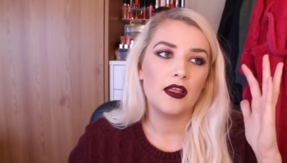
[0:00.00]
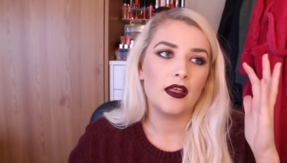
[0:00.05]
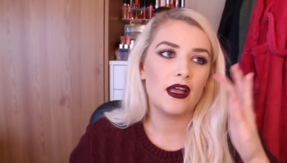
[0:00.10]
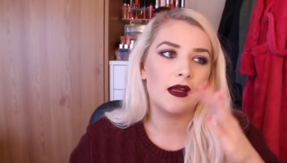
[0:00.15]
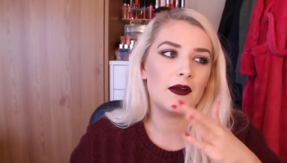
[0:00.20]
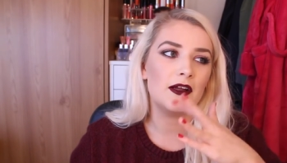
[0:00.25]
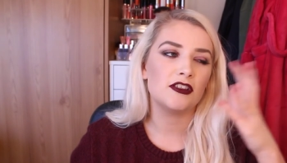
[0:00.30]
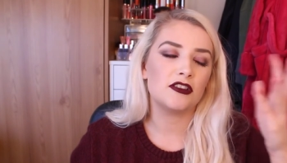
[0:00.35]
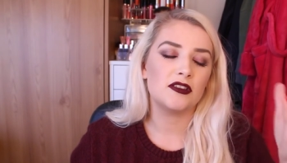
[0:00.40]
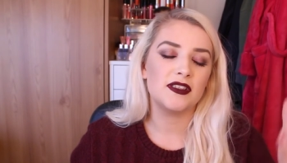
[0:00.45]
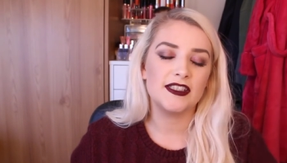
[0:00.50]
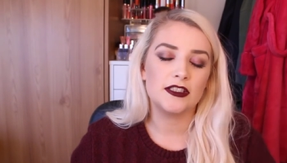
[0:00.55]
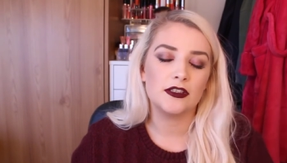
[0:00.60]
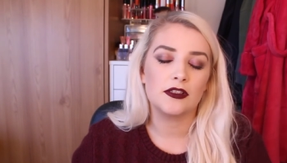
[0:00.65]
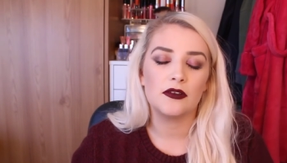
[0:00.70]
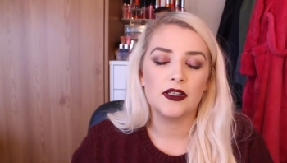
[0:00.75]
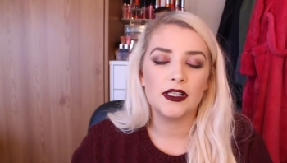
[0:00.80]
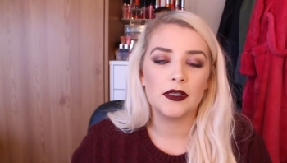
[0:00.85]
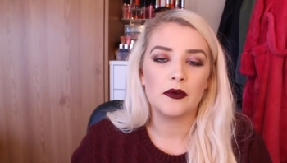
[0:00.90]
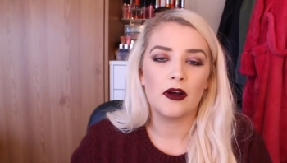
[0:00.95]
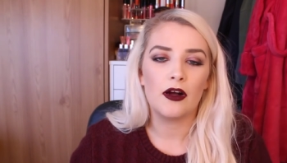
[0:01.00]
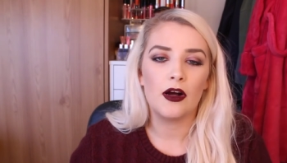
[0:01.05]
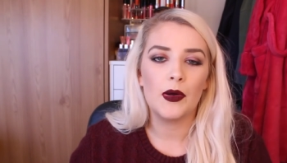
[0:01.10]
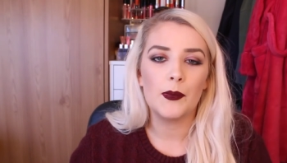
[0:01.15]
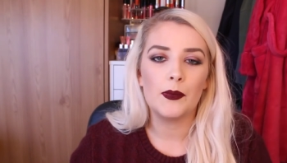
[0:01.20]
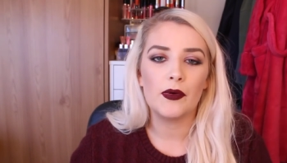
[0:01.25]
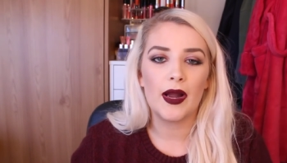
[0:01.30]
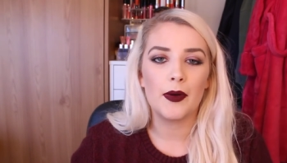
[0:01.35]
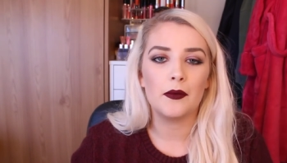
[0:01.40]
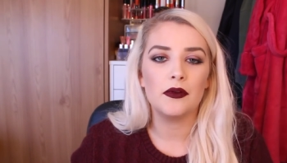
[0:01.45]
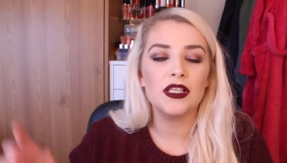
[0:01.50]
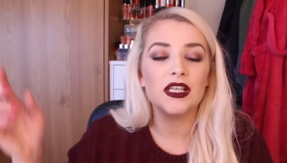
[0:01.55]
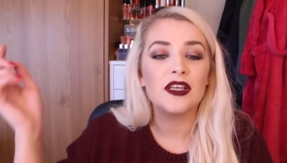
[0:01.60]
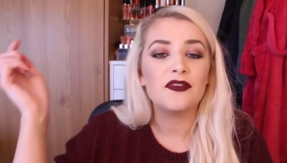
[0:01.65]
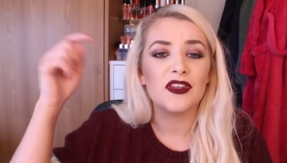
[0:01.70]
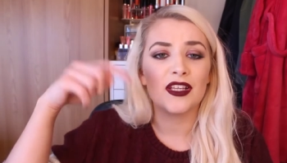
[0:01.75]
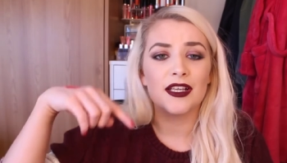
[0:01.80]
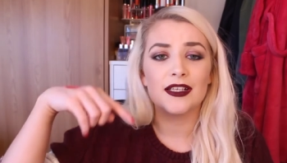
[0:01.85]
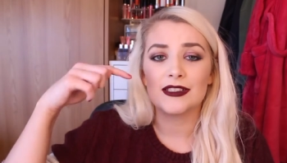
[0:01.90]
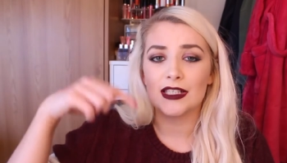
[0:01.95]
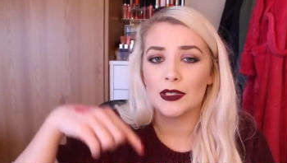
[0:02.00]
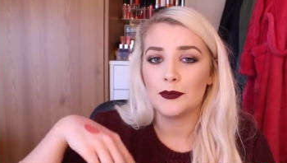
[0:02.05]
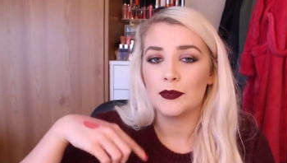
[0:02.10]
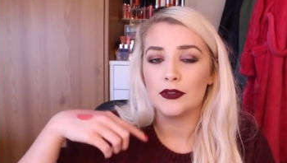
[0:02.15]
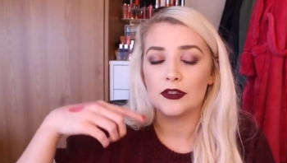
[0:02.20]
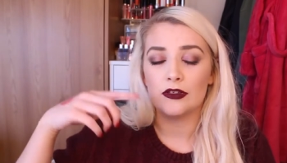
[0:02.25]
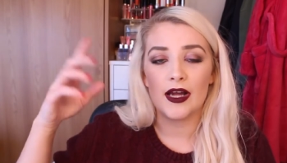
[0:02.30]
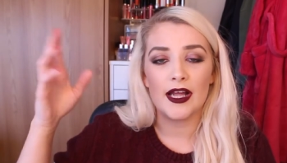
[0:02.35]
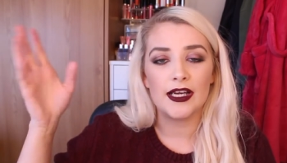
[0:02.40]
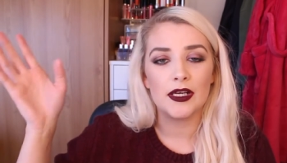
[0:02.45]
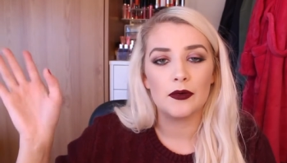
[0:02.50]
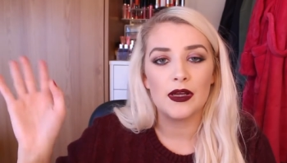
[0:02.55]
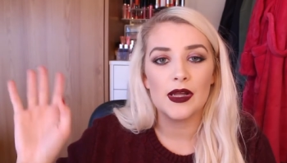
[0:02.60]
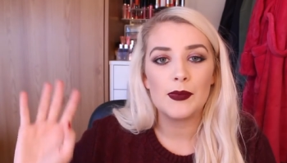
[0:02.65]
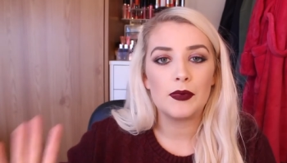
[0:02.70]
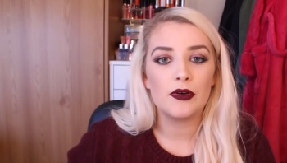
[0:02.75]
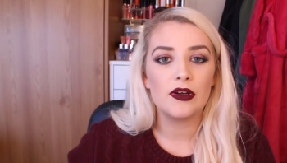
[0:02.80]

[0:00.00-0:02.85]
and uh, I don't need to go into it all, but I will leave the link down below anyway,